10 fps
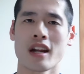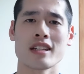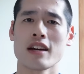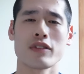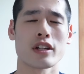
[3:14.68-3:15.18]
And I
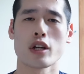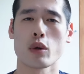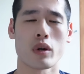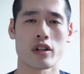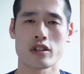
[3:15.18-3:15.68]
definitely
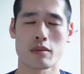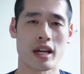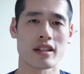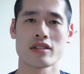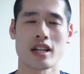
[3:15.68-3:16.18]
don't want you to
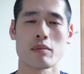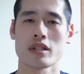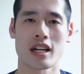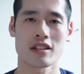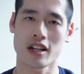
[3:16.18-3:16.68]
make the same
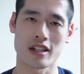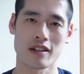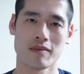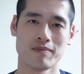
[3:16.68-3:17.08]
mistakes I did.